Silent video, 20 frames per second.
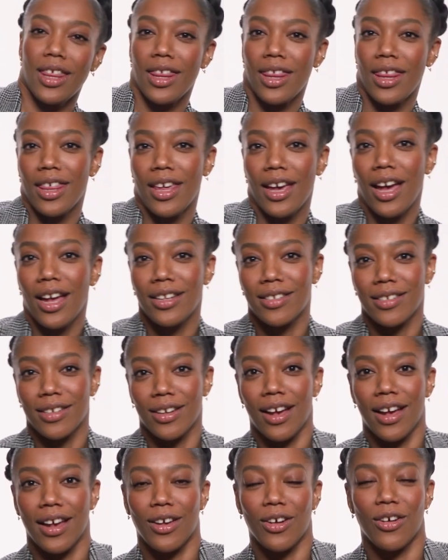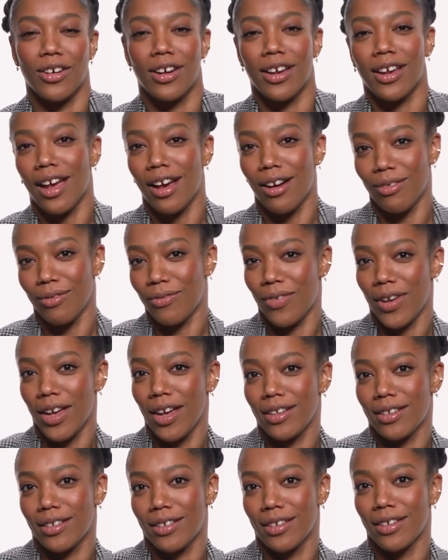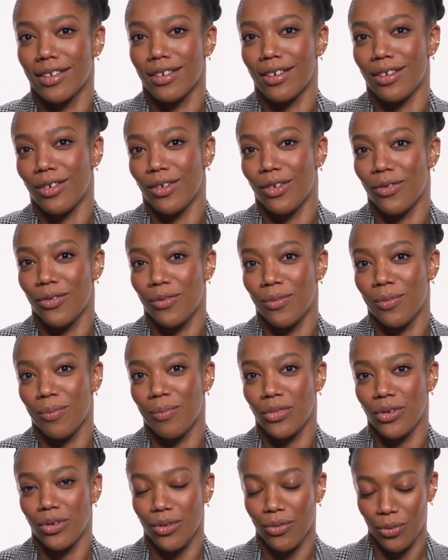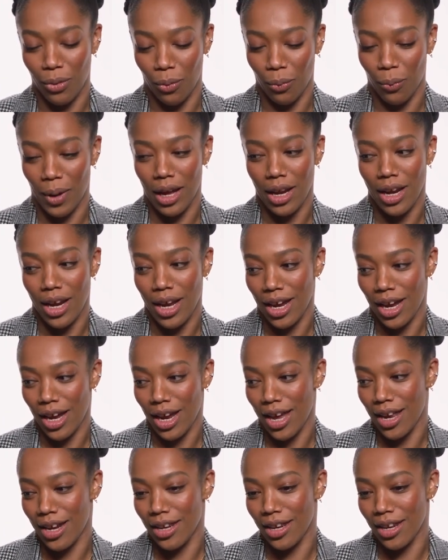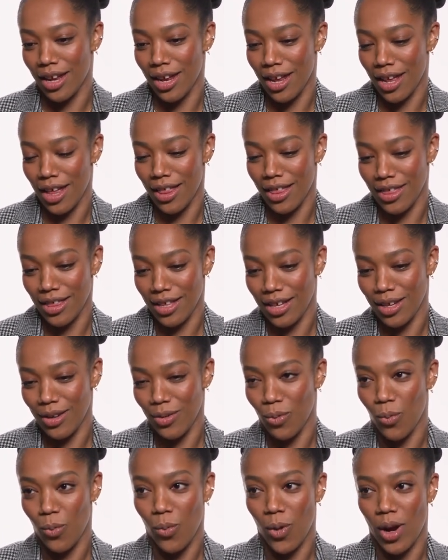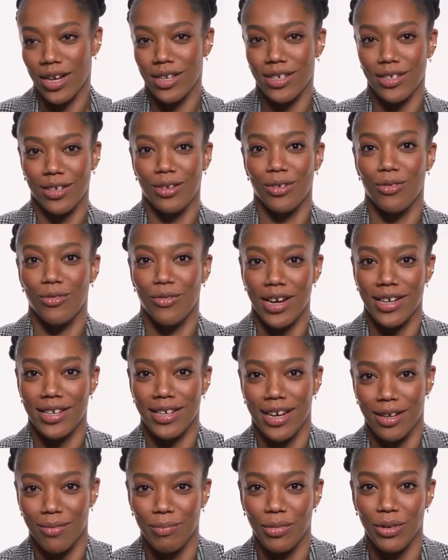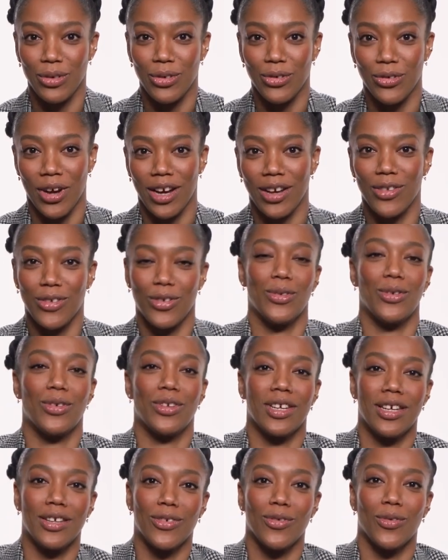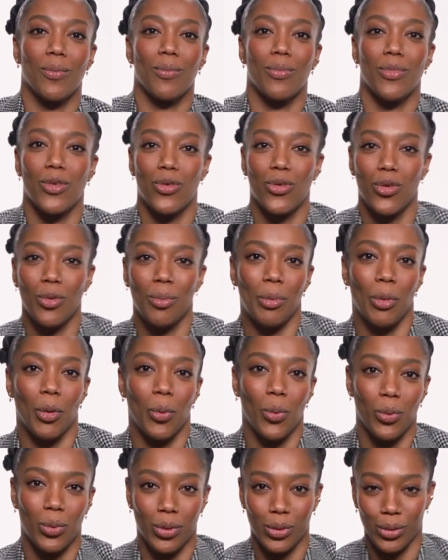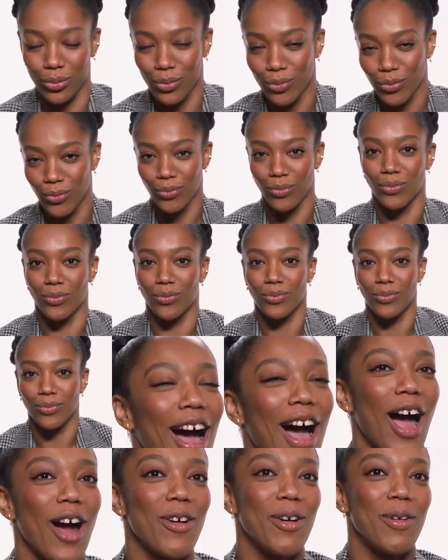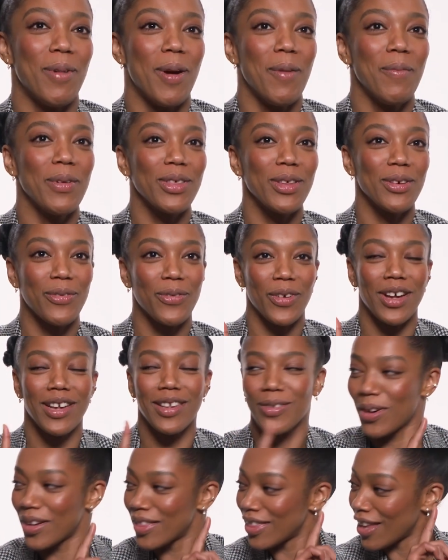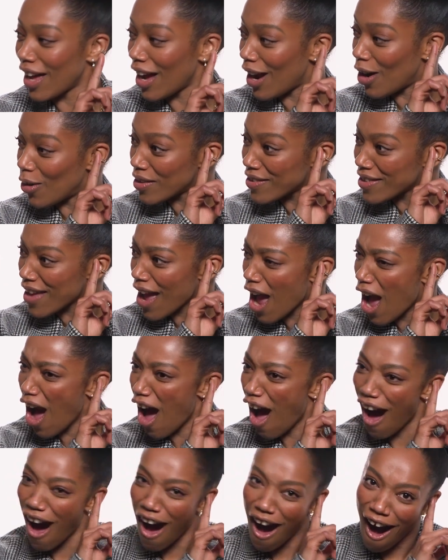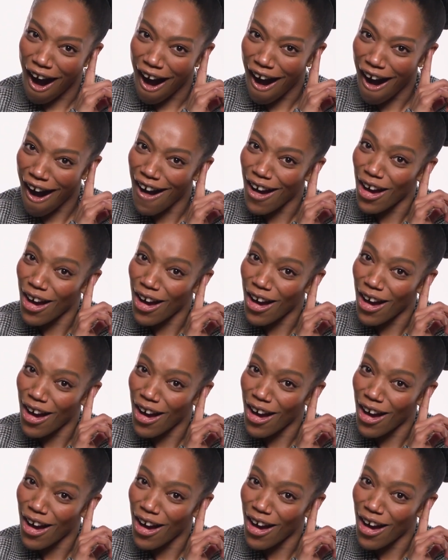That iconic outfit of beautiful Whitney in the white, red and blue tracksuit is from the Super Bowl. I remember the first look that I was like, oh,